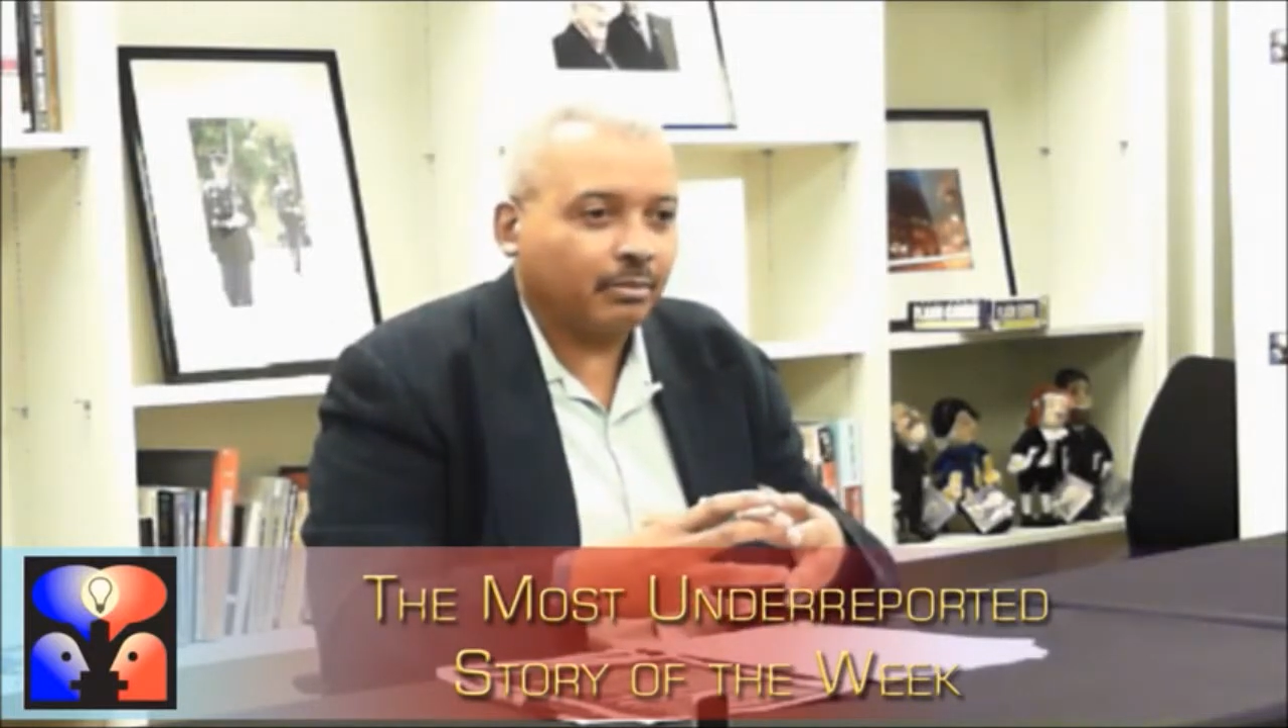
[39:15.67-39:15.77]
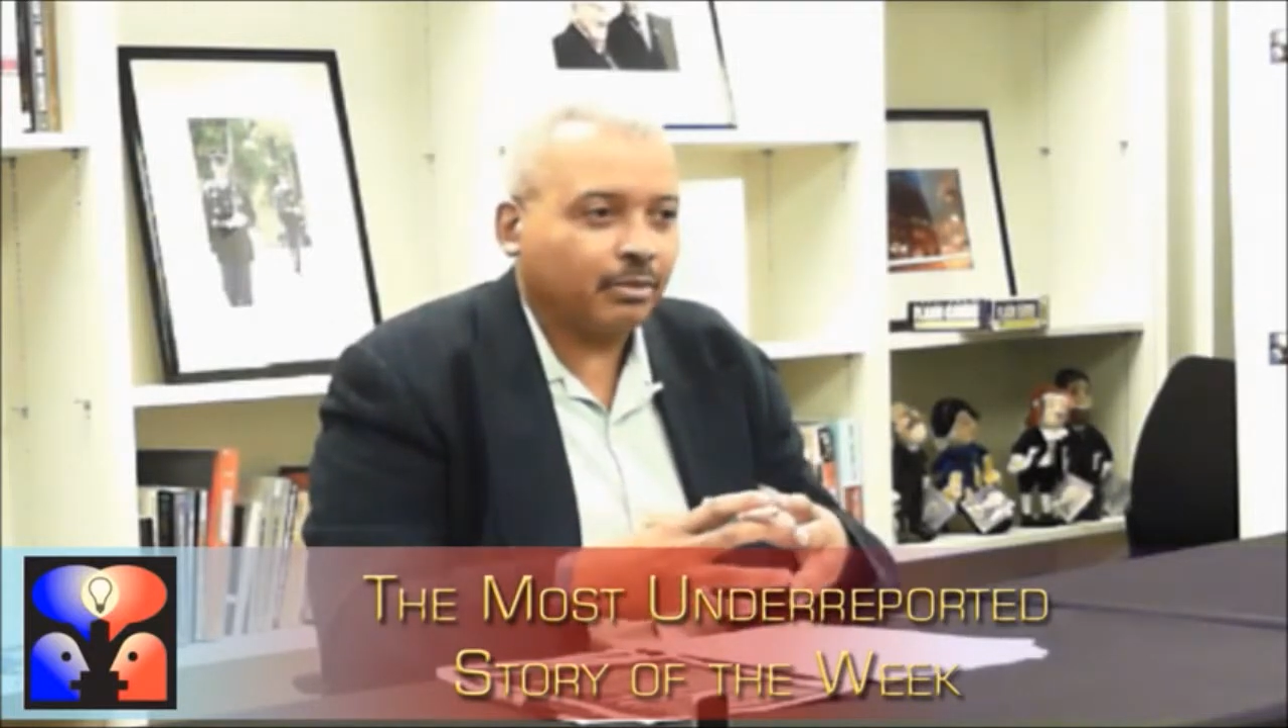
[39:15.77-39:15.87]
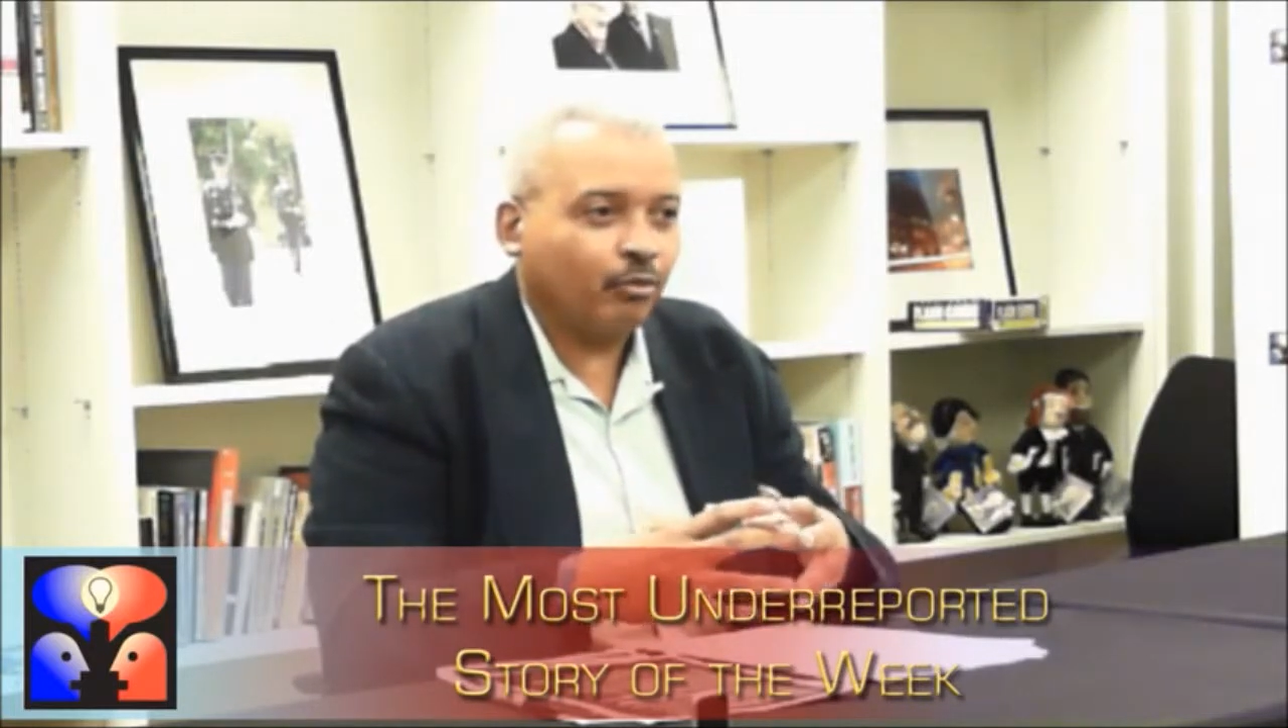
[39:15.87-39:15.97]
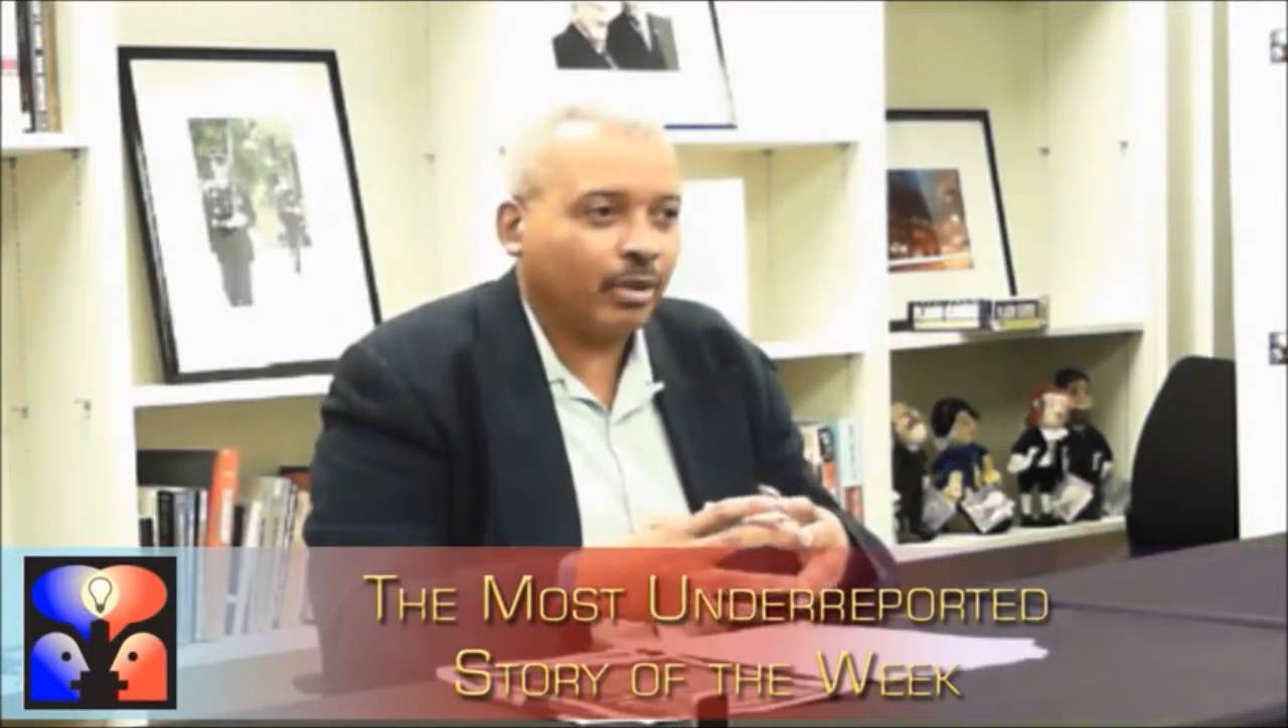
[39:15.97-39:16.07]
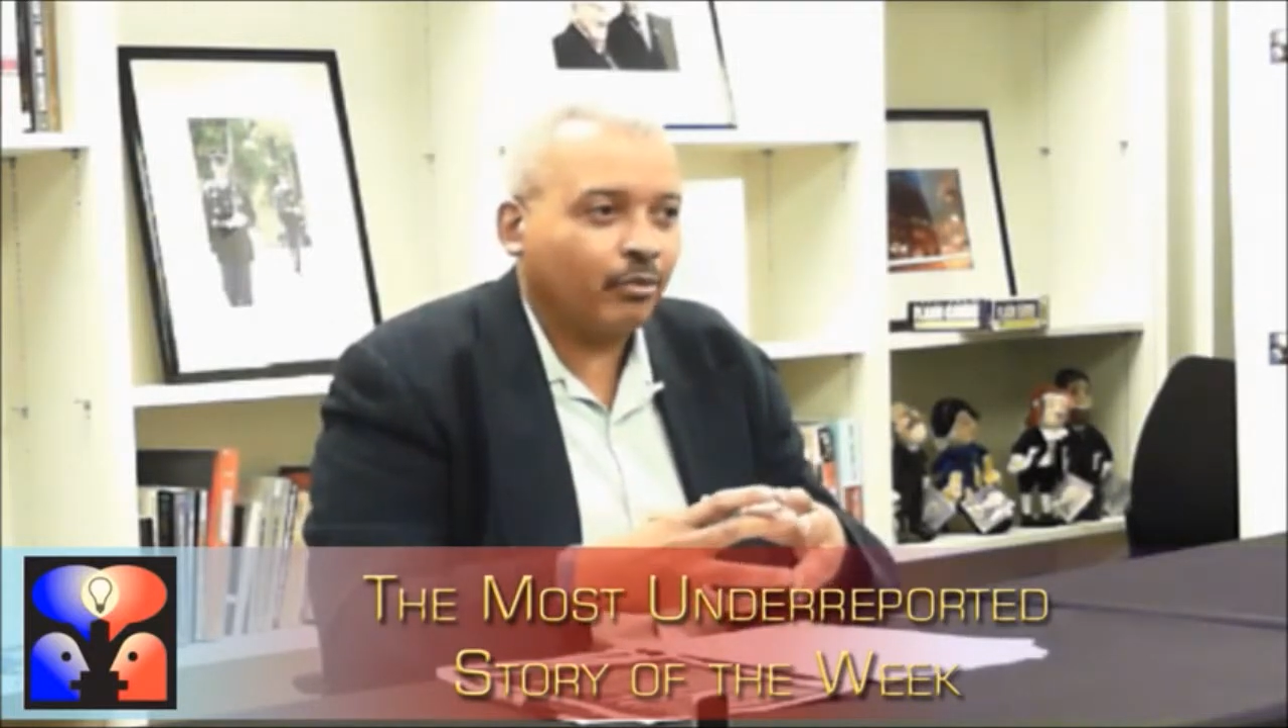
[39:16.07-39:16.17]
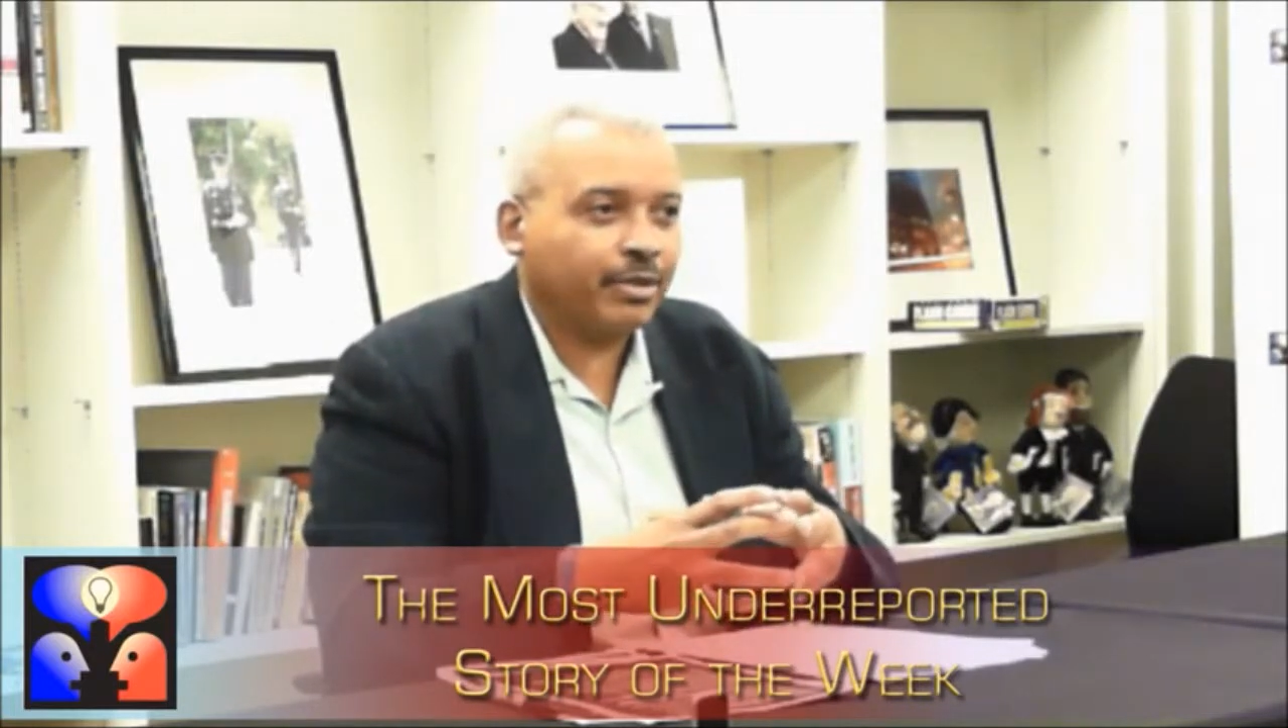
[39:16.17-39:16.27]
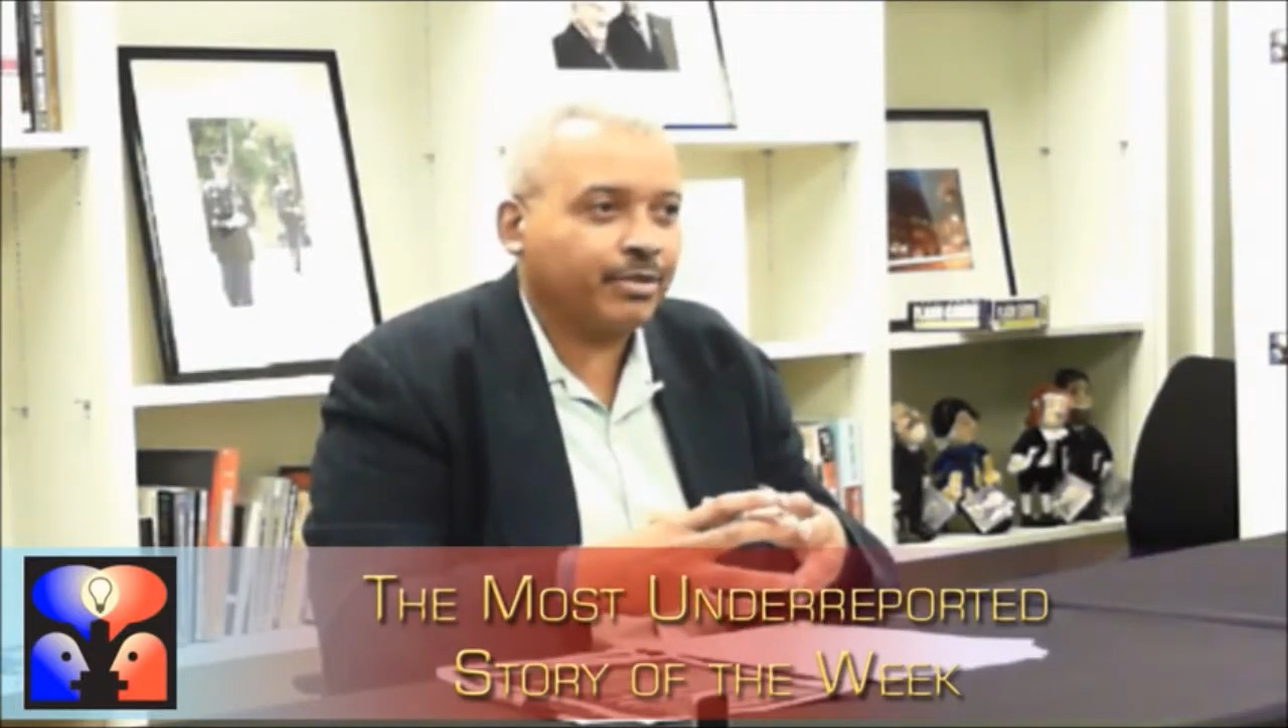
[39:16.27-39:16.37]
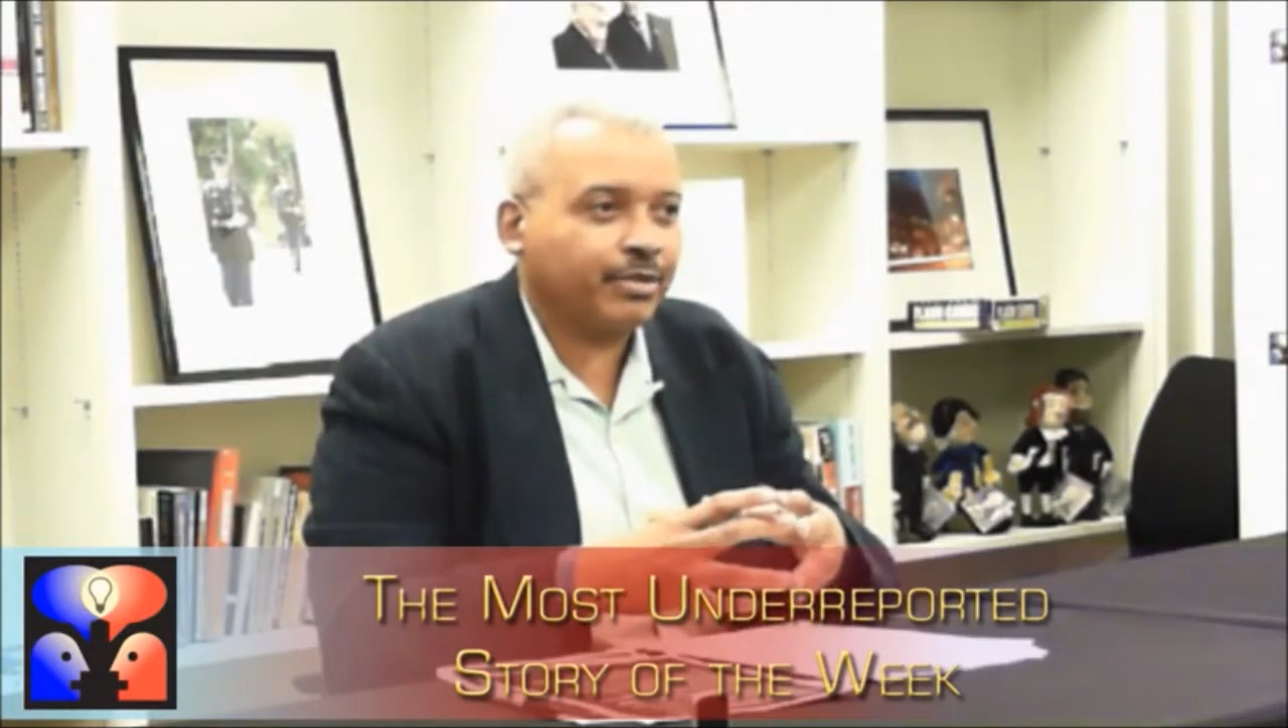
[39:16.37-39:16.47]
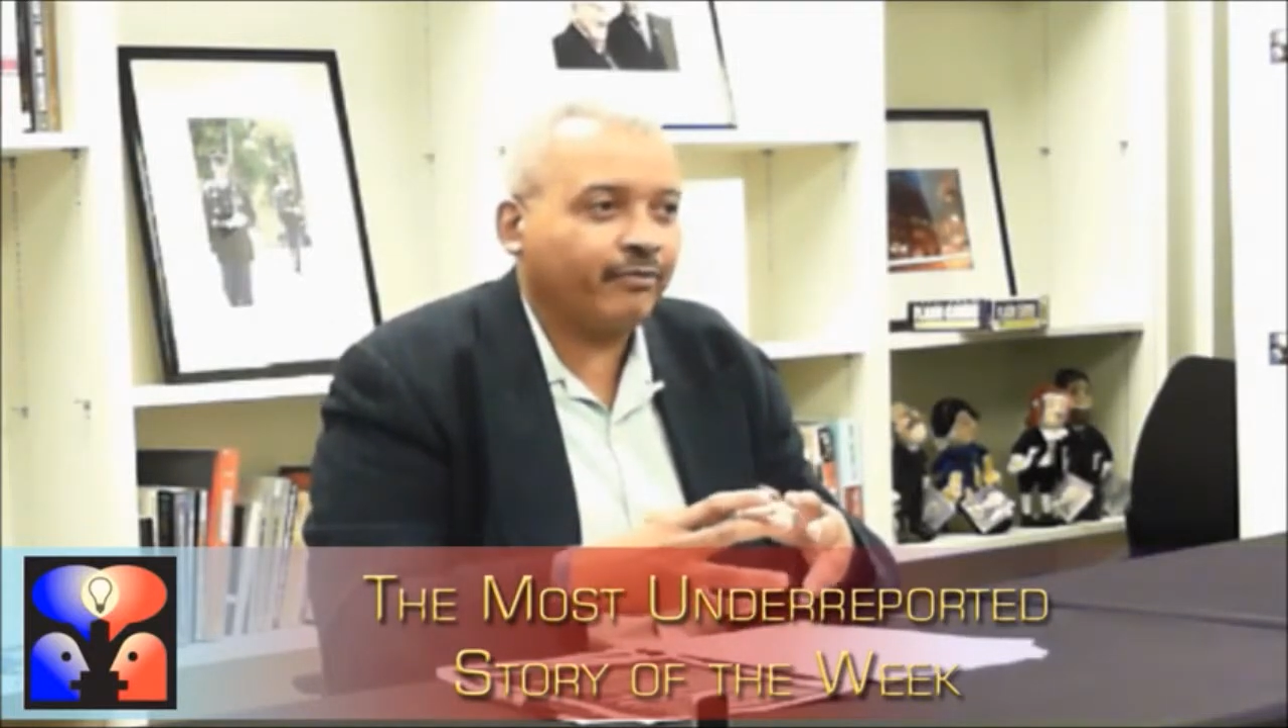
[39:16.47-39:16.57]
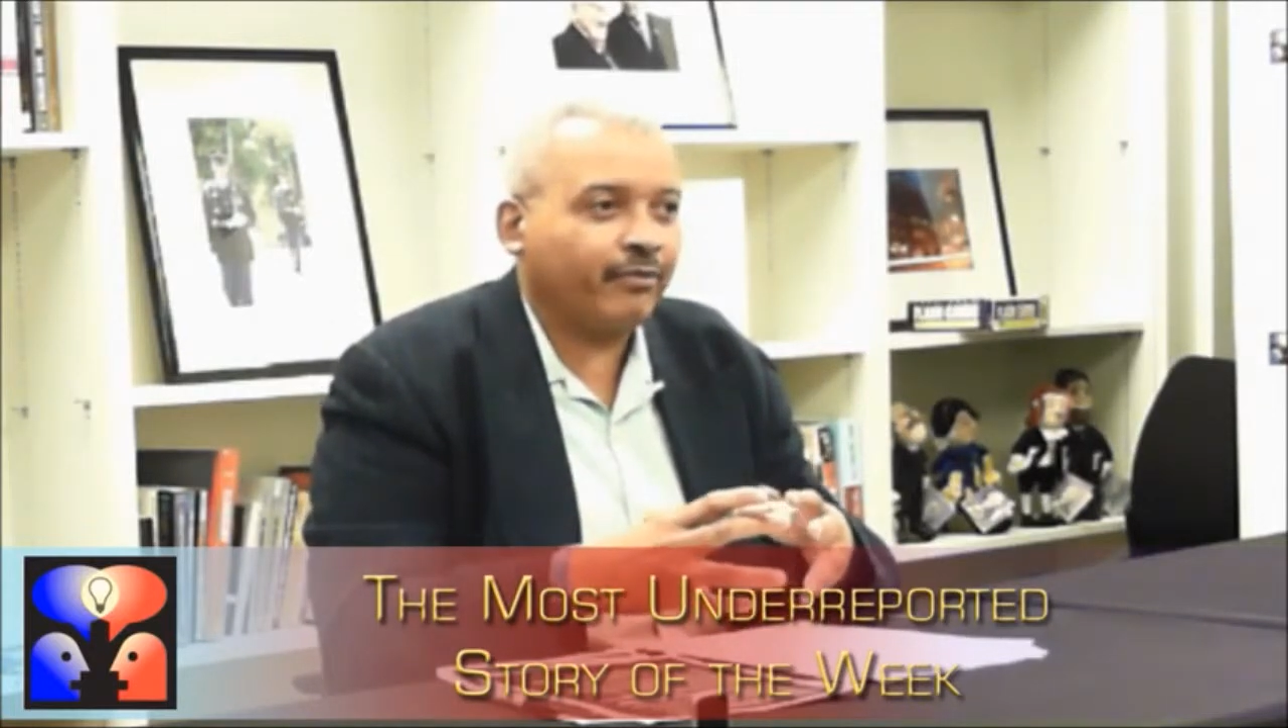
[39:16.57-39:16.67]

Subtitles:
one of the reasons they